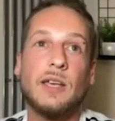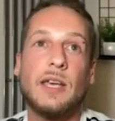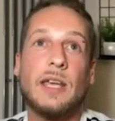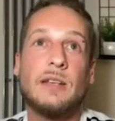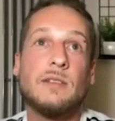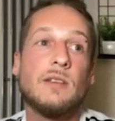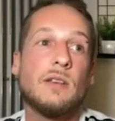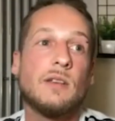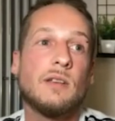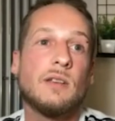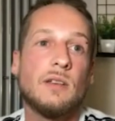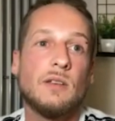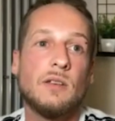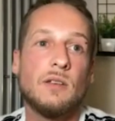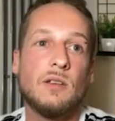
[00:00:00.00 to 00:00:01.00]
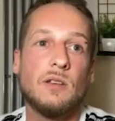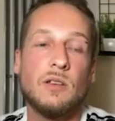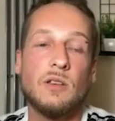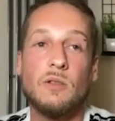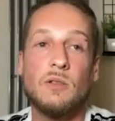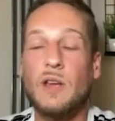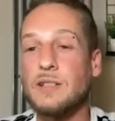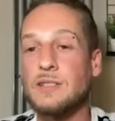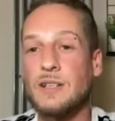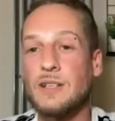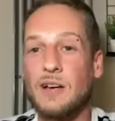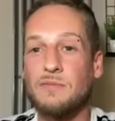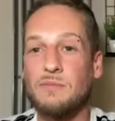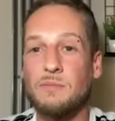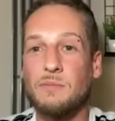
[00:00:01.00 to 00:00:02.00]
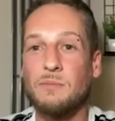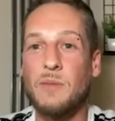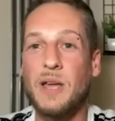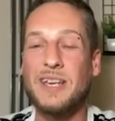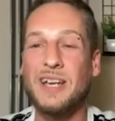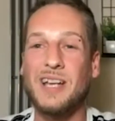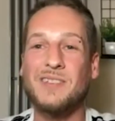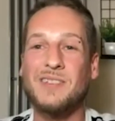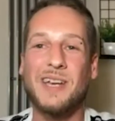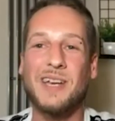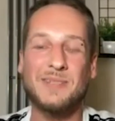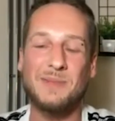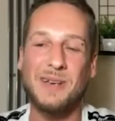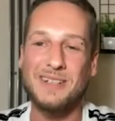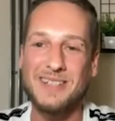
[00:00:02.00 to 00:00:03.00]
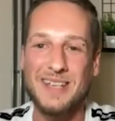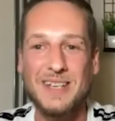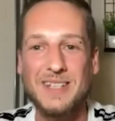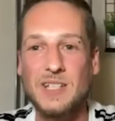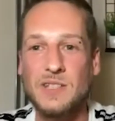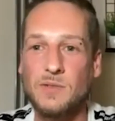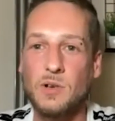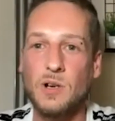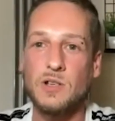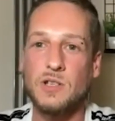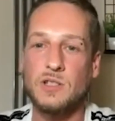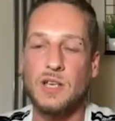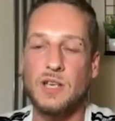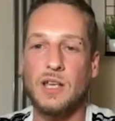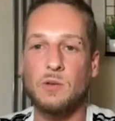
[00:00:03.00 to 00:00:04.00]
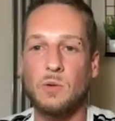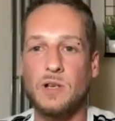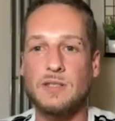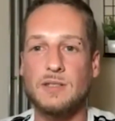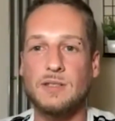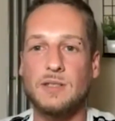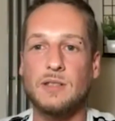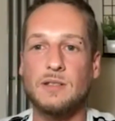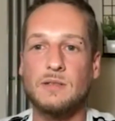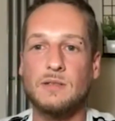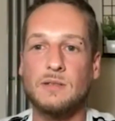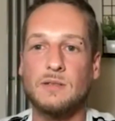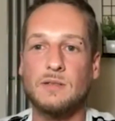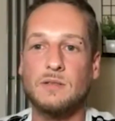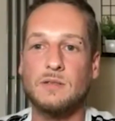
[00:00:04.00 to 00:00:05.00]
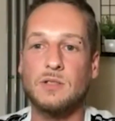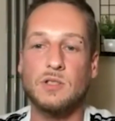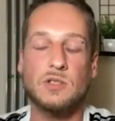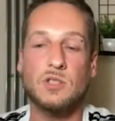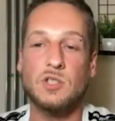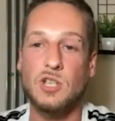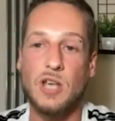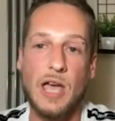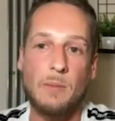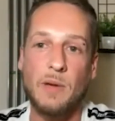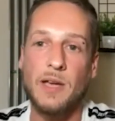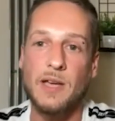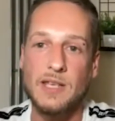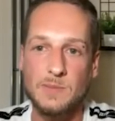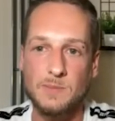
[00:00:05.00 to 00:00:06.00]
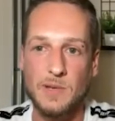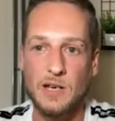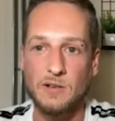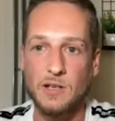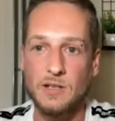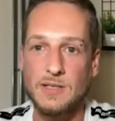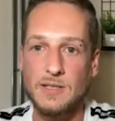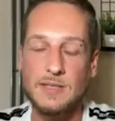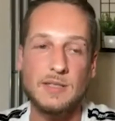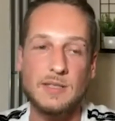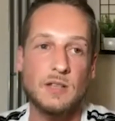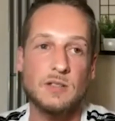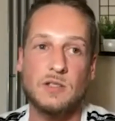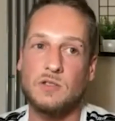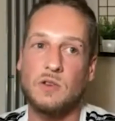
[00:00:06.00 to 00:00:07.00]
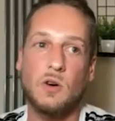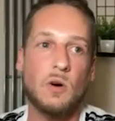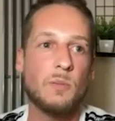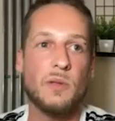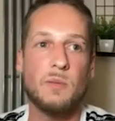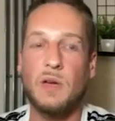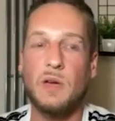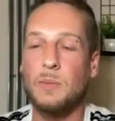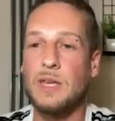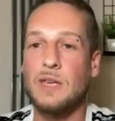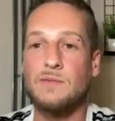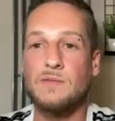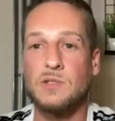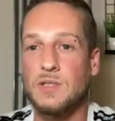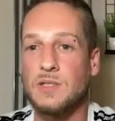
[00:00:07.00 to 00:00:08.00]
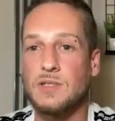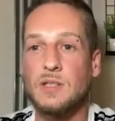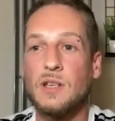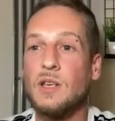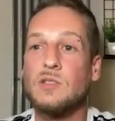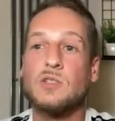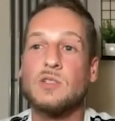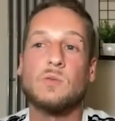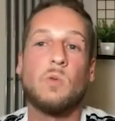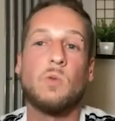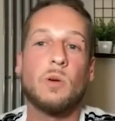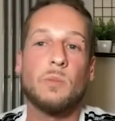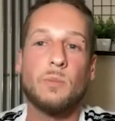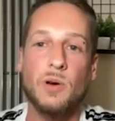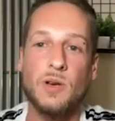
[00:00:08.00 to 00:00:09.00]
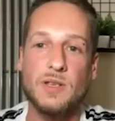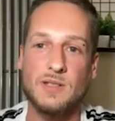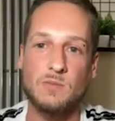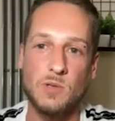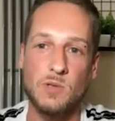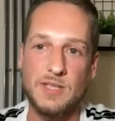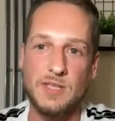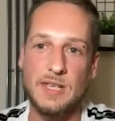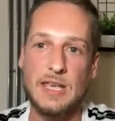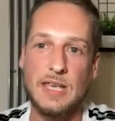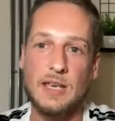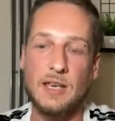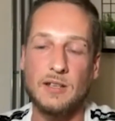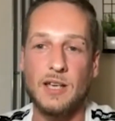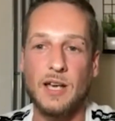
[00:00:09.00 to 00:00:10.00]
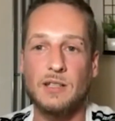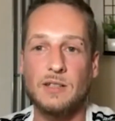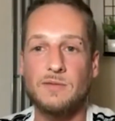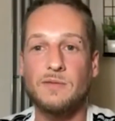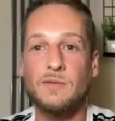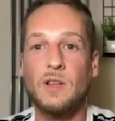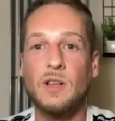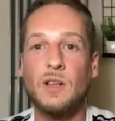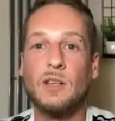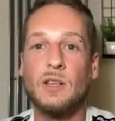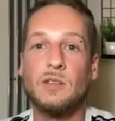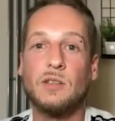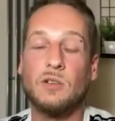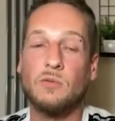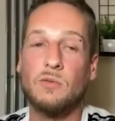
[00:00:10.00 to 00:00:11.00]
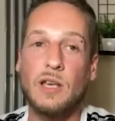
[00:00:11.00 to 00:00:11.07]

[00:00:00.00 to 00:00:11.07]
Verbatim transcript: In, you know, I didn't have many kind of expectations for it. I just kind of wanted to, to just share my experience and just hope that maybe even just just one person would see it and kind of you know